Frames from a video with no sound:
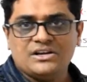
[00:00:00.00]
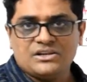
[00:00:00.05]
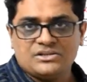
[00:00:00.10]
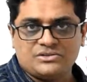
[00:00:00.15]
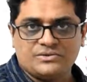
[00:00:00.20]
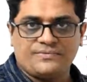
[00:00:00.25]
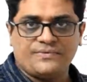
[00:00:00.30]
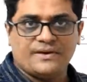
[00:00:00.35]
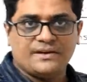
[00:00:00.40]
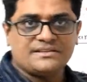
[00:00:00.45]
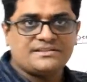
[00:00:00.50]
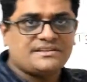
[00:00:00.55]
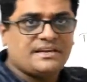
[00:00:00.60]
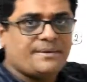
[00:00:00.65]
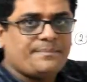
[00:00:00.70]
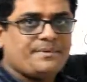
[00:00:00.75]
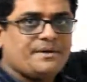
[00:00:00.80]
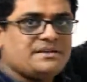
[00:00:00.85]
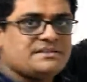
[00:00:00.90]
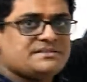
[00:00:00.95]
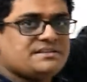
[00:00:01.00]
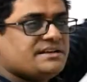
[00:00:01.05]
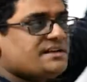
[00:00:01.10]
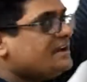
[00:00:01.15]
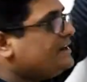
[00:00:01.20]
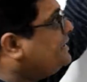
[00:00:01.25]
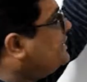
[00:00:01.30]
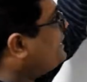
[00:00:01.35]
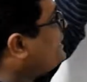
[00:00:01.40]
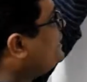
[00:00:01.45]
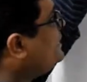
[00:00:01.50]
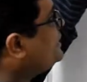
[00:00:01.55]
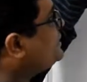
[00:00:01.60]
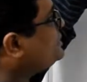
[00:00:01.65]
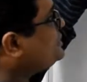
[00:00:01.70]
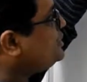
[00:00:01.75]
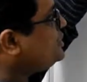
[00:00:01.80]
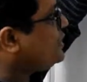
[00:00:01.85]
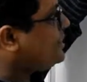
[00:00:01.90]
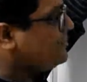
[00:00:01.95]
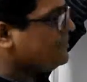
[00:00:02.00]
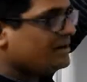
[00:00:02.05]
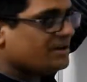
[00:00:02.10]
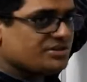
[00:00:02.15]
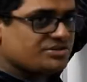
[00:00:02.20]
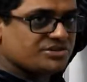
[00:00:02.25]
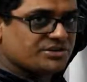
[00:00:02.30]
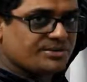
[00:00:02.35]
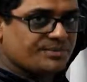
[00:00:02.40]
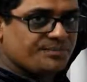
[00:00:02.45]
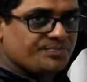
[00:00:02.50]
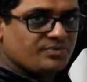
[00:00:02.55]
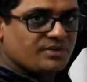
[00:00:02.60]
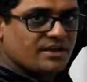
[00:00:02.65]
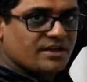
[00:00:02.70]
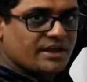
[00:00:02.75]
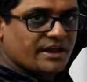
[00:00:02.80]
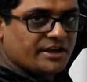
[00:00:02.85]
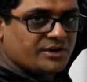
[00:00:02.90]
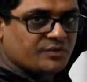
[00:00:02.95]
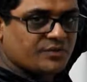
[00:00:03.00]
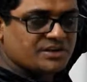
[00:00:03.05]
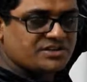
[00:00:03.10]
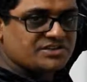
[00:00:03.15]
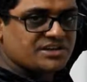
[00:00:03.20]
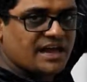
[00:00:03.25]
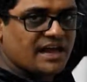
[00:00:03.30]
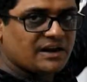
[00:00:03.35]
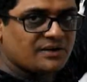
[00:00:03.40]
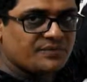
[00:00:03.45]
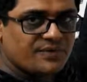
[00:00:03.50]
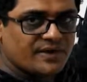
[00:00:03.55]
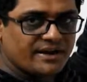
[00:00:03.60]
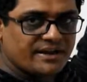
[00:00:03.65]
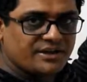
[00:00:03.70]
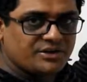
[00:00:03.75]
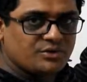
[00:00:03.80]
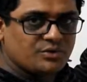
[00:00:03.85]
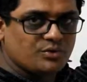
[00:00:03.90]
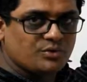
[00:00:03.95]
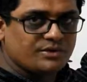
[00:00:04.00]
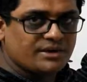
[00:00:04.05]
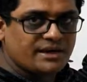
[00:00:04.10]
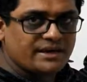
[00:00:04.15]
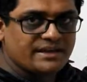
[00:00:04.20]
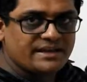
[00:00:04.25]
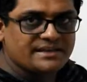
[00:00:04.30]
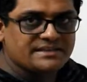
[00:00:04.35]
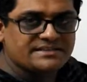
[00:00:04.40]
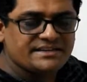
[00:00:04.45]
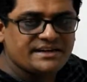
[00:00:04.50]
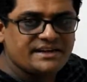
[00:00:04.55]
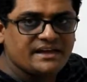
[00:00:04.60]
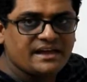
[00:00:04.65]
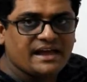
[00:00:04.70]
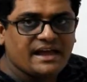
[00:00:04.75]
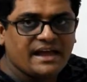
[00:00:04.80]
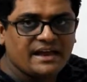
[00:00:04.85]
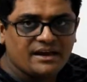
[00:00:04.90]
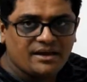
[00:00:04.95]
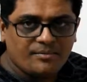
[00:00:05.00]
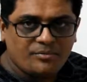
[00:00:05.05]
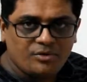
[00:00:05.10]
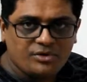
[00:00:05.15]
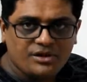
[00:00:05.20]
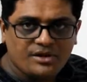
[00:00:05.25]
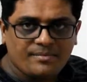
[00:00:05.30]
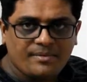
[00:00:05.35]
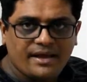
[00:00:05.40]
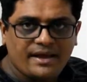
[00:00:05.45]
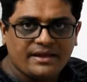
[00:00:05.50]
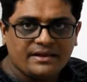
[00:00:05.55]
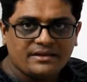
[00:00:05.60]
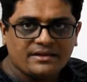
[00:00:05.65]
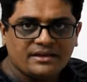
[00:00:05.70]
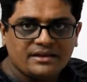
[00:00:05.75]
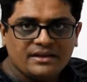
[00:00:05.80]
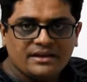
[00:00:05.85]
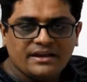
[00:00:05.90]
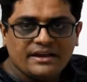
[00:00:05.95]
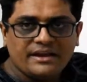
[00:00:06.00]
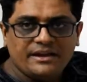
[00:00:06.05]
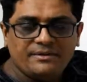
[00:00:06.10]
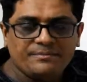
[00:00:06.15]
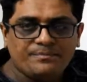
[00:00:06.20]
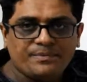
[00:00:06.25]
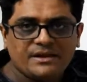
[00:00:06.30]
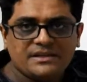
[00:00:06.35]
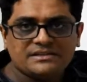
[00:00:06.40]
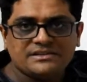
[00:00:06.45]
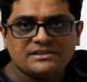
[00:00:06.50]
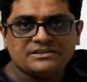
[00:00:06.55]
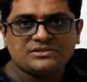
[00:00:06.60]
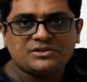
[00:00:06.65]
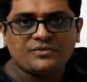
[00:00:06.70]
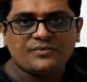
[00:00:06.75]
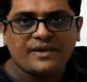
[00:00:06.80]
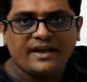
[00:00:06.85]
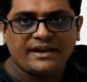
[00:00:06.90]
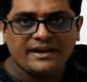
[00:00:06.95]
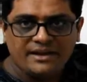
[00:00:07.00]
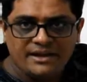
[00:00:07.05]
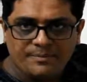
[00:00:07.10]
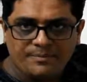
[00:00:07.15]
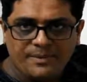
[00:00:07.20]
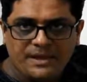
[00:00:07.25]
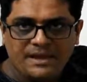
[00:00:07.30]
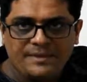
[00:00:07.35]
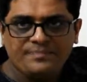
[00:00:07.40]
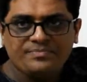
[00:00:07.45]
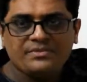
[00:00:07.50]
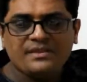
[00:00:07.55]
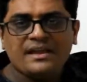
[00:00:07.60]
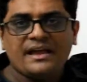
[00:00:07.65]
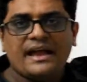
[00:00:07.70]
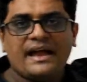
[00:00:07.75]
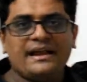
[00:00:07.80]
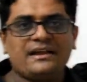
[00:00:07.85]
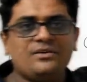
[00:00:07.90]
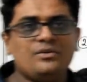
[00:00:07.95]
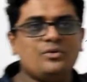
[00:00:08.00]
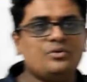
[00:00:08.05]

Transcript: So first step is reductive amination, in which alpha-ketoglutaric acid and ammonium ion in presence of NADP and